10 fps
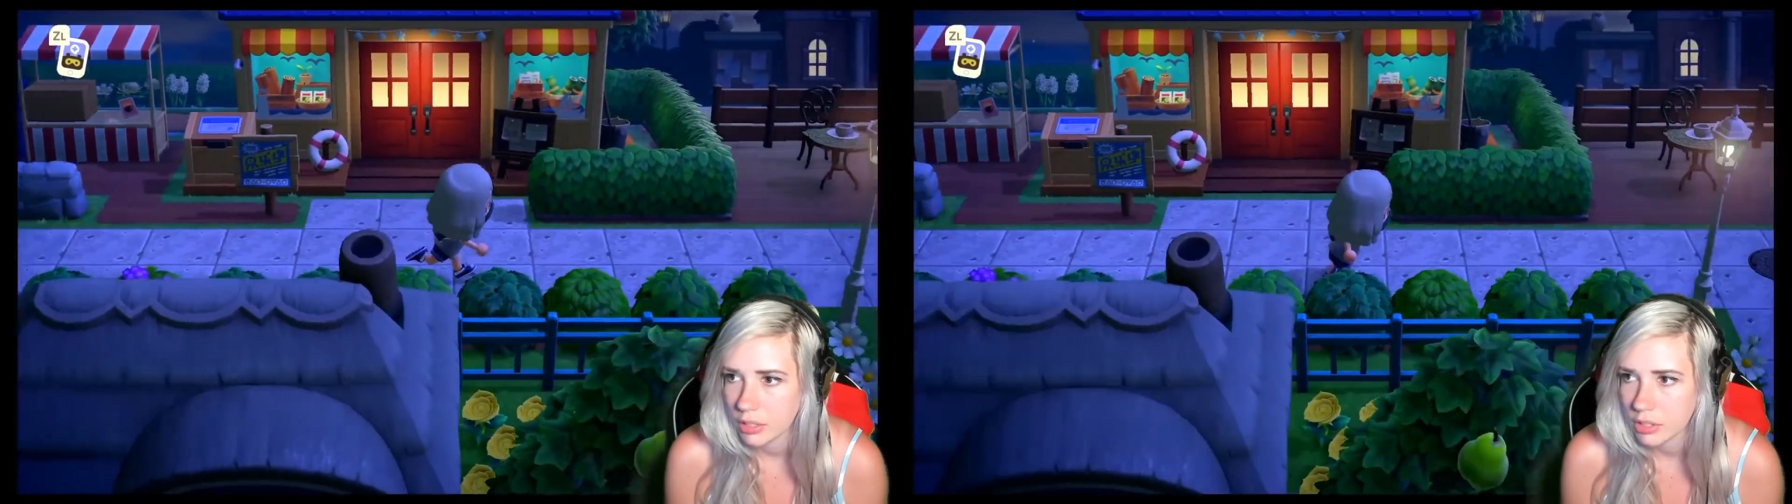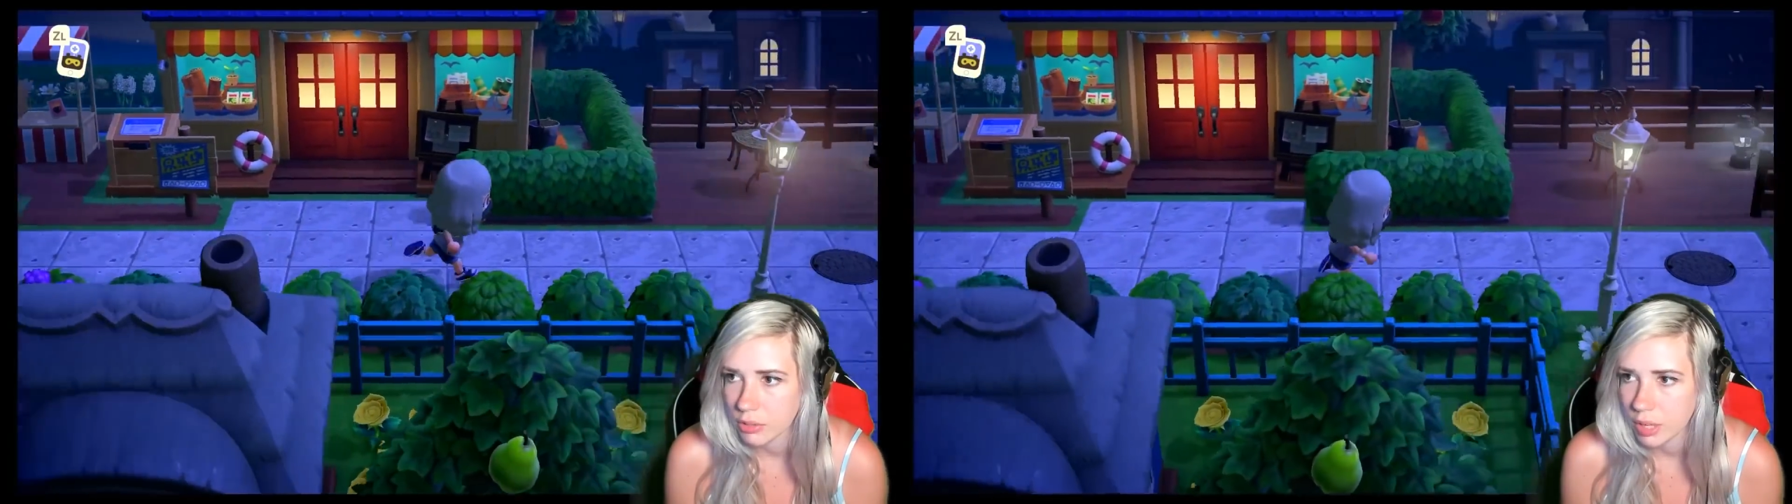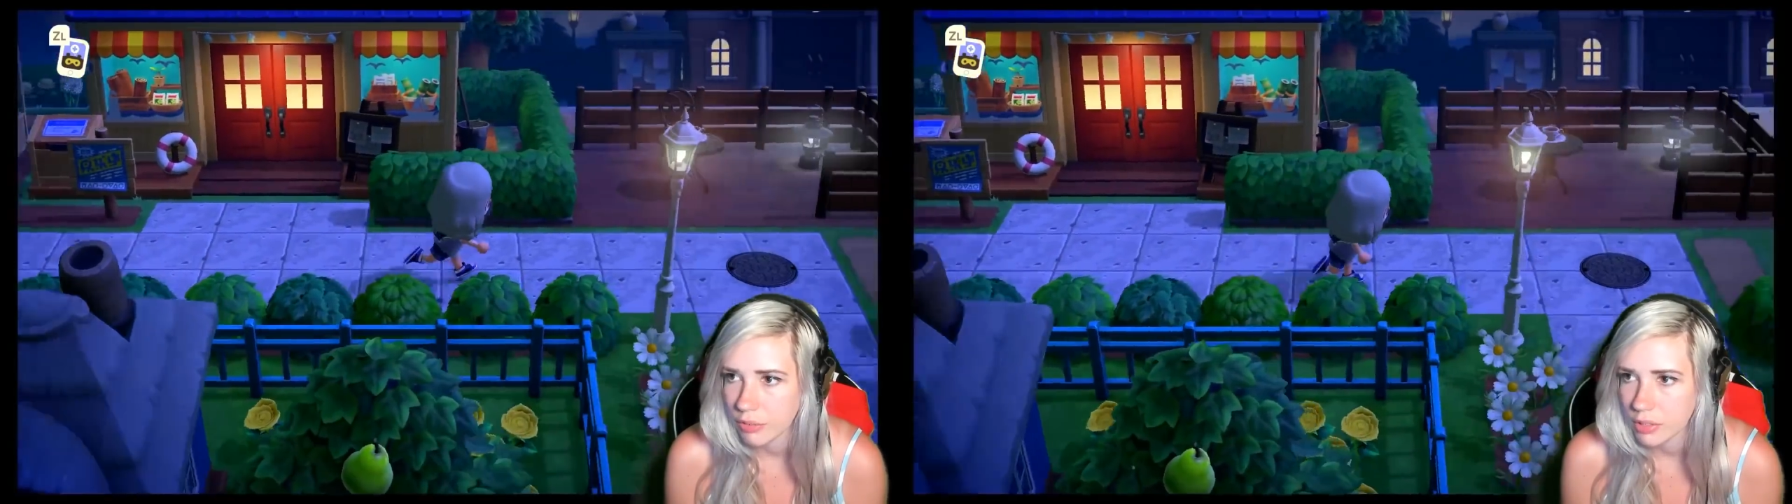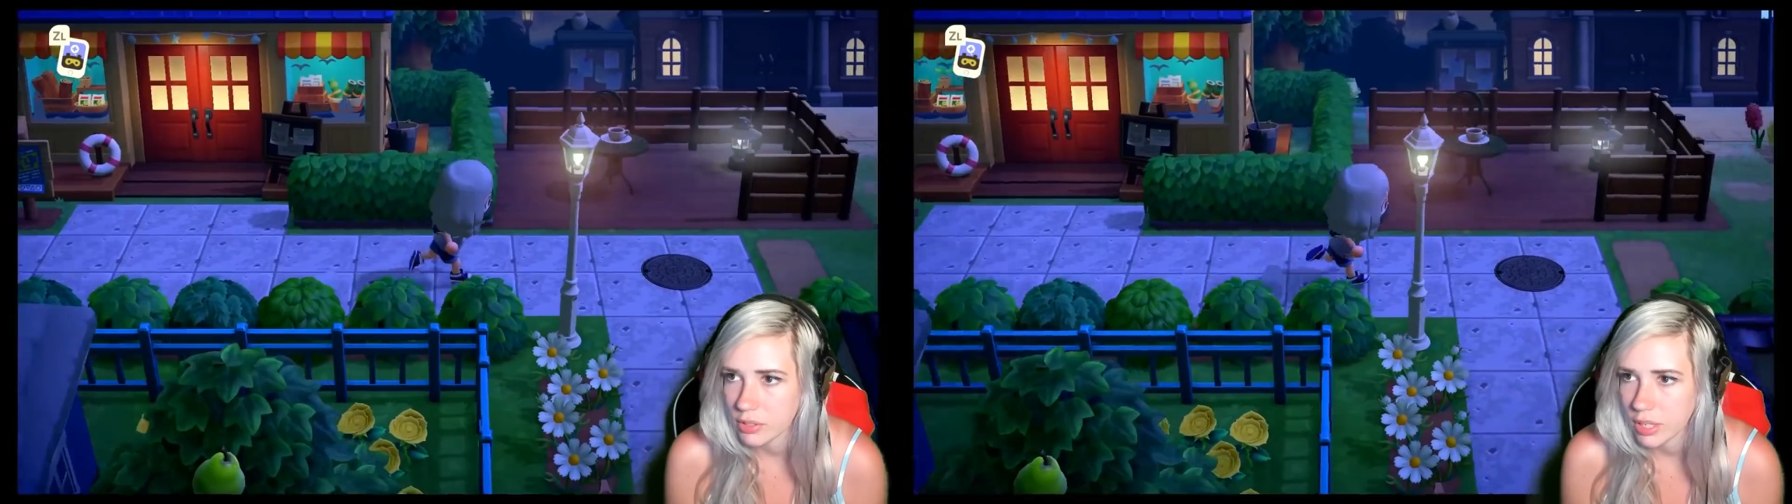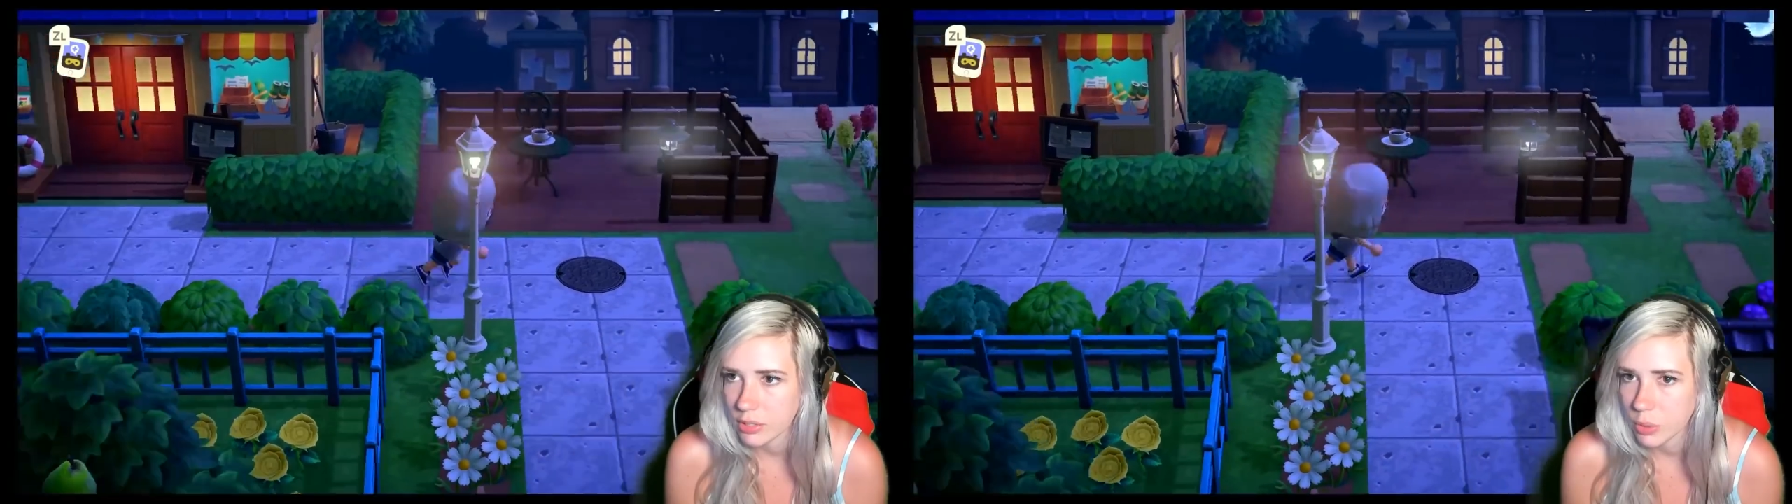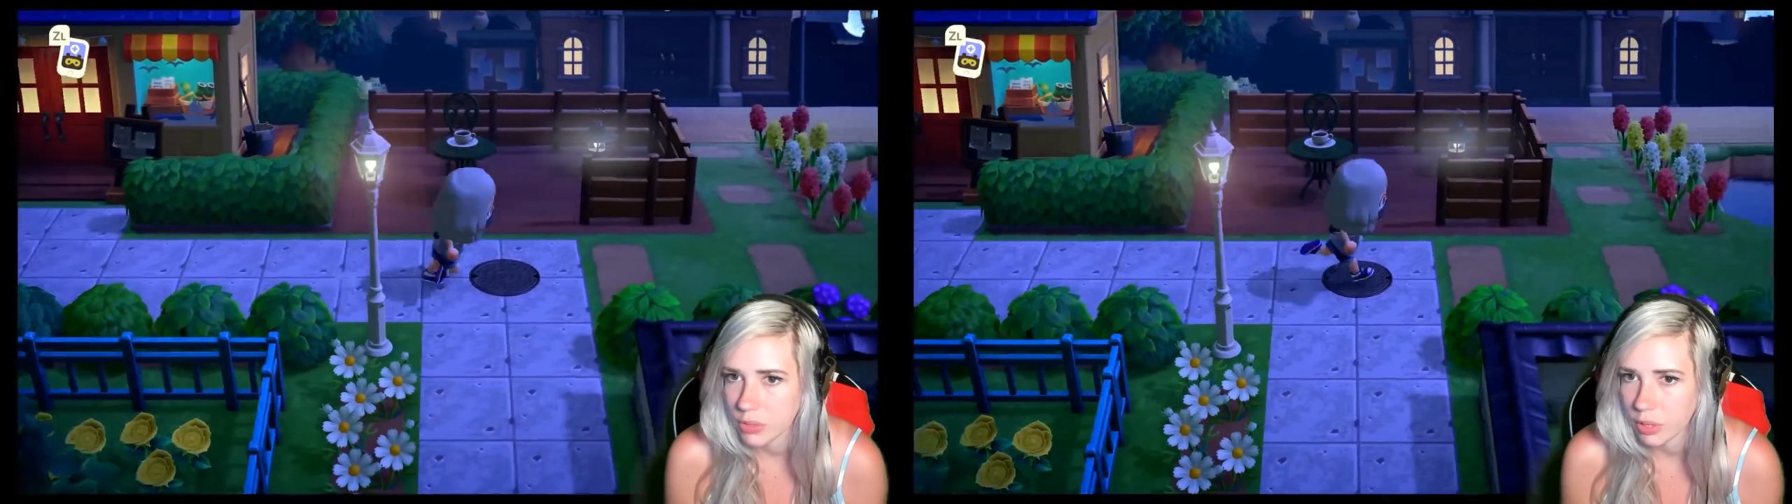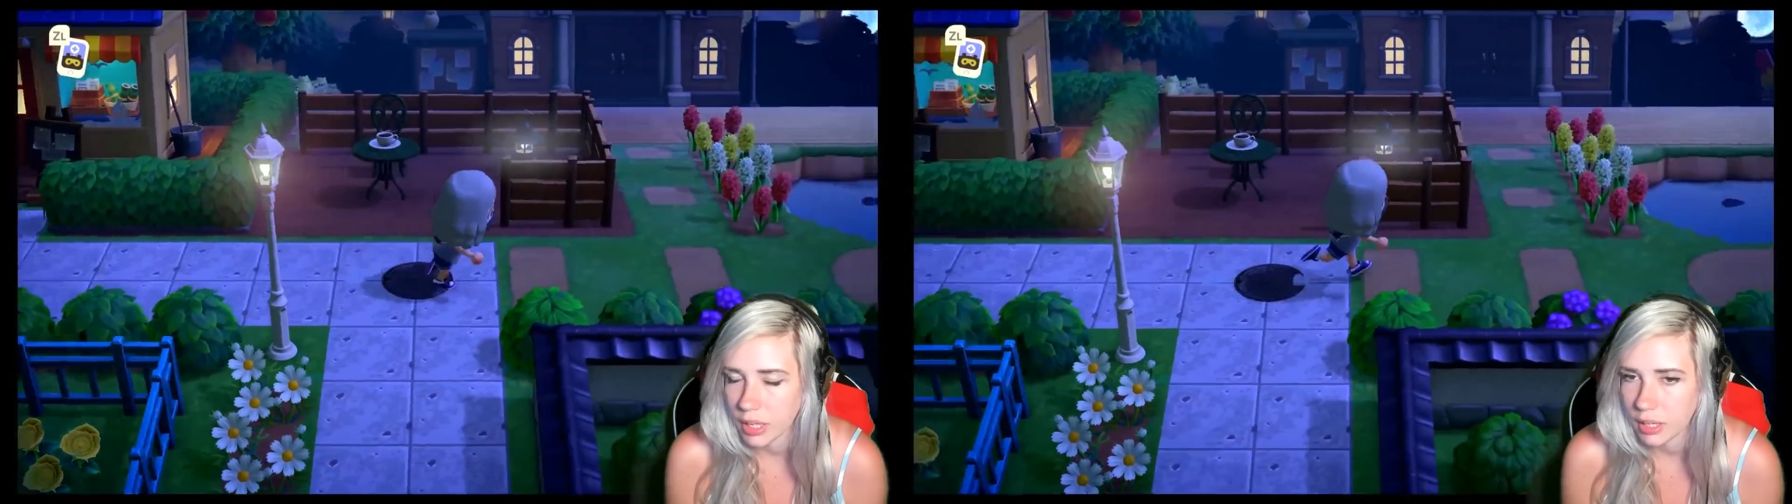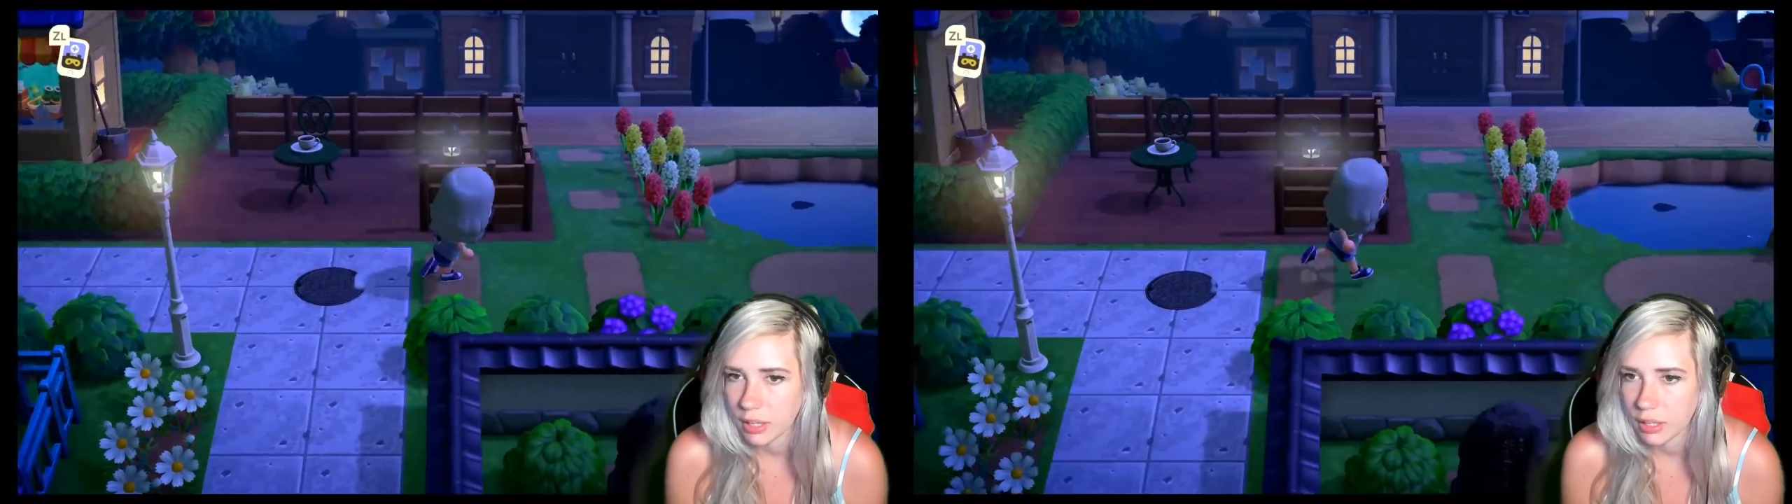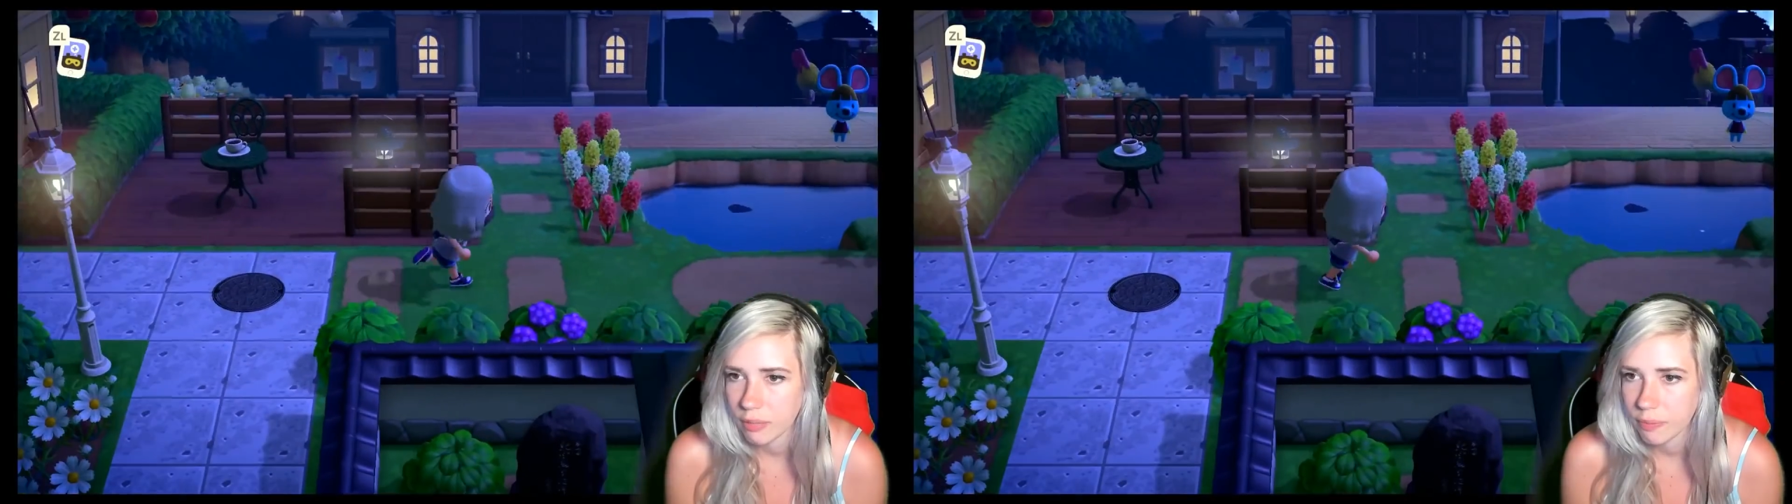just for reference, town square's right here.